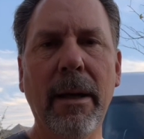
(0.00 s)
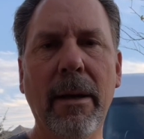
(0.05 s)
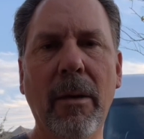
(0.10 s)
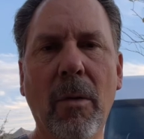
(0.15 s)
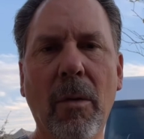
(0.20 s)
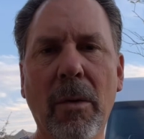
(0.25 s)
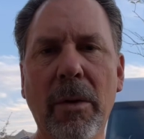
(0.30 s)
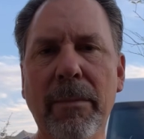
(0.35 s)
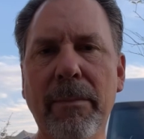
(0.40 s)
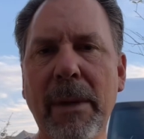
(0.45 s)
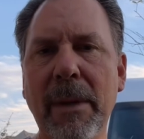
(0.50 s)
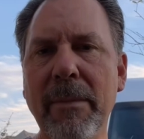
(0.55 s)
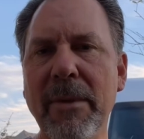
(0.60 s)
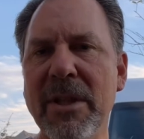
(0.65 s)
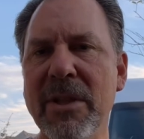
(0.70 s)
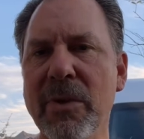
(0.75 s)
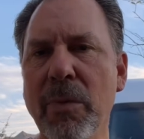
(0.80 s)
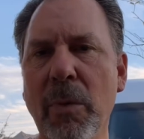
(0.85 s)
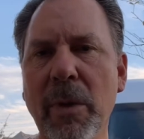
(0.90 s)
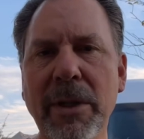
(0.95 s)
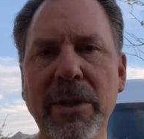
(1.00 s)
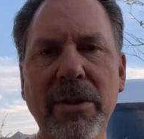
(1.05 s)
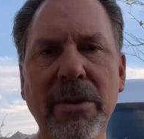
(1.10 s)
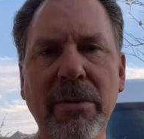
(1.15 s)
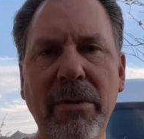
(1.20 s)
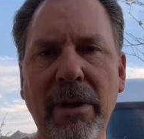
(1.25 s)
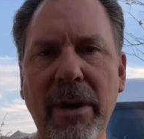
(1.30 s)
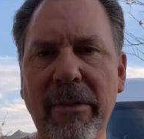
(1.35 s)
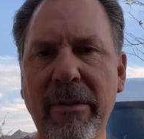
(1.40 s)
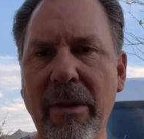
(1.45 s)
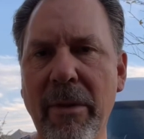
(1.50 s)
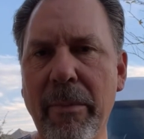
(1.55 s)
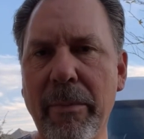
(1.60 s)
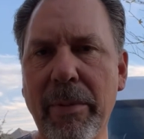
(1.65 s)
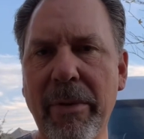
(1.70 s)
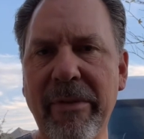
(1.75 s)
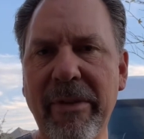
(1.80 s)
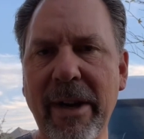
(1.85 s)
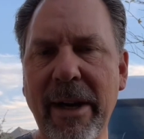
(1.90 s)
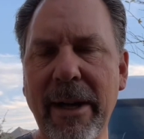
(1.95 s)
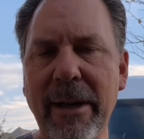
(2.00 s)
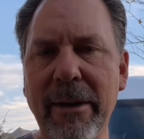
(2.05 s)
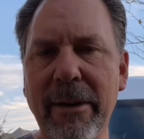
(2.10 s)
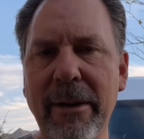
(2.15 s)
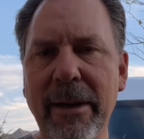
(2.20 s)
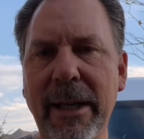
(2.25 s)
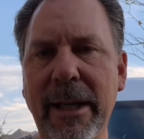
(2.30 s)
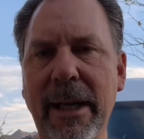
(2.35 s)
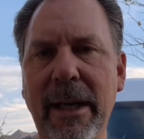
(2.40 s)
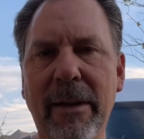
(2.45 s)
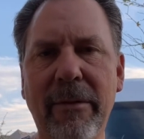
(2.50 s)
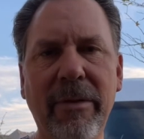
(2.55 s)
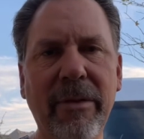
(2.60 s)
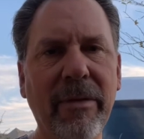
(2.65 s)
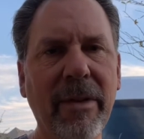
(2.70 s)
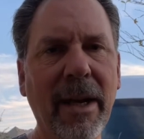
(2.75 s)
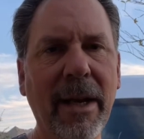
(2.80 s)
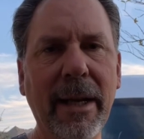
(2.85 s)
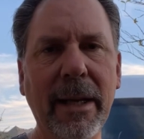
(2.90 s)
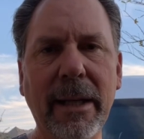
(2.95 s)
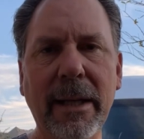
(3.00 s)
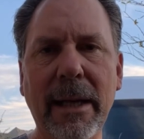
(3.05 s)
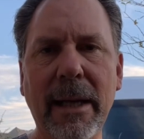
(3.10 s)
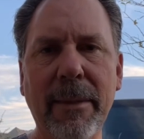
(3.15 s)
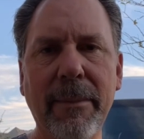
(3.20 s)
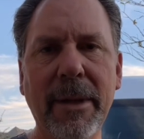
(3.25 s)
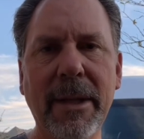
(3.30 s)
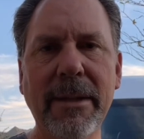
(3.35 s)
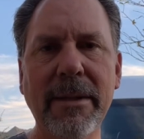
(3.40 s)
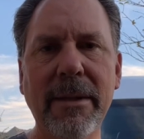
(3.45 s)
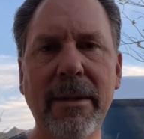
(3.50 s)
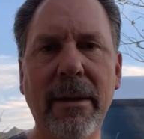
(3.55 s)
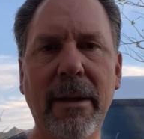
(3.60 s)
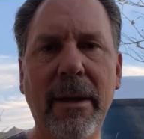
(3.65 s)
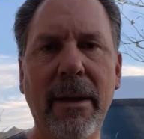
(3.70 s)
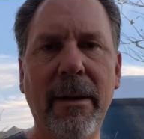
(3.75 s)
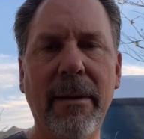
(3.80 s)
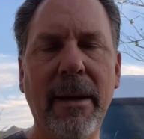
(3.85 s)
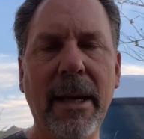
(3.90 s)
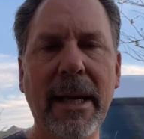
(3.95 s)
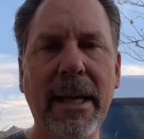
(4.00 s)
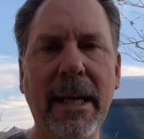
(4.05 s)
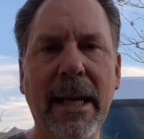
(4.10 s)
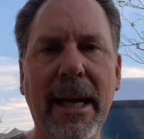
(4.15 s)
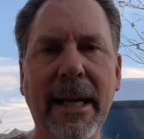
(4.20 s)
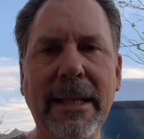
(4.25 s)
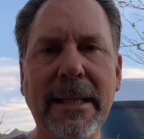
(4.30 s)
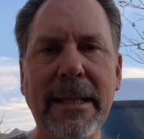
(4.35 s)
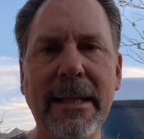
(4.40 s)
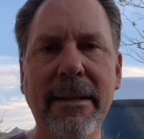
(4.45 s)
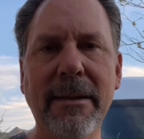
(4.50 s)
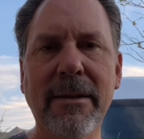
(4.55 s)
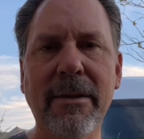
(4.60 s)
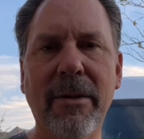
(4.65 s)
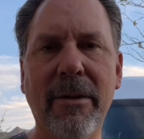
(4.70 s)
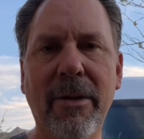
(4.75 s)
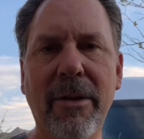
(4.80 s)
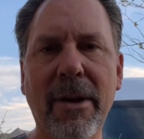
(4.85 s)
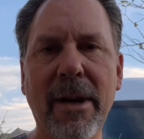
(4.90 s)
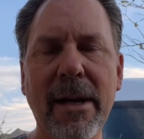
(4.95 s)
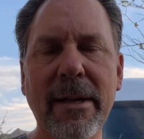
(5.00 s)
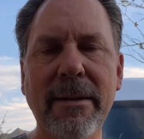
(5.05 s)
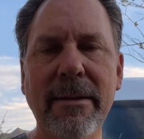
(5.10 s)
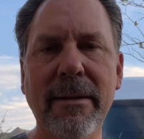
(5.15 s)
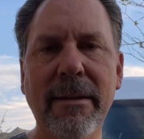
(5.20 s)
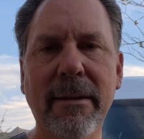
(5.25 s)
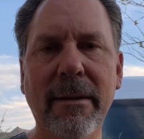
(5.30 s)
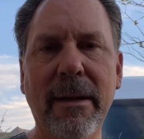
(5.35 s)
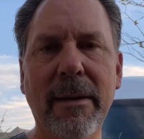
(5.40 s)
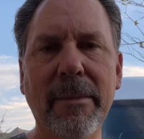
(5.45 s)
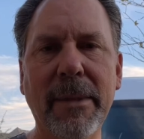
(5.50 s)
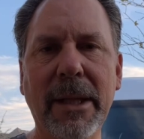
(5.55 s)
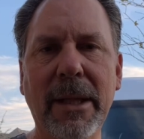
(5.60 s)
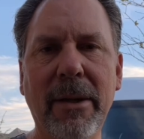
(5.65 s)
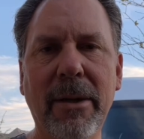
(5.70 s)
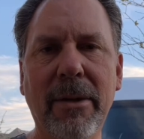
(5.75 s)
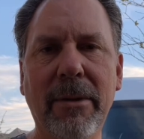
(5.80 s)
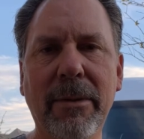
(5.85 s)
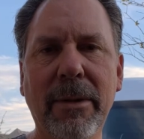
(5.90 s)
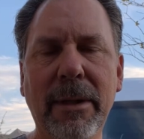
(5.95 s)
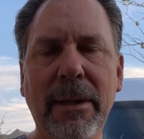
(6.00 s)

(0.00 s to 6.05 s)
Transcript: or maybe switch to another provider. Again, if you've got any comments, any ideas or thoughts, let me know.